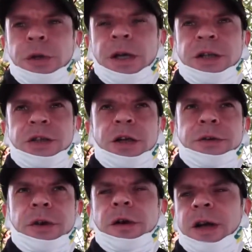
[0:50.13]
guys out
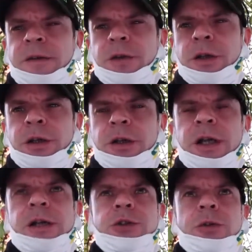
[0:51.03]
there are having a good
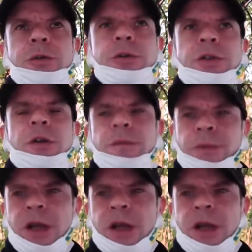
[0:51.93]
day, enjoying yourself.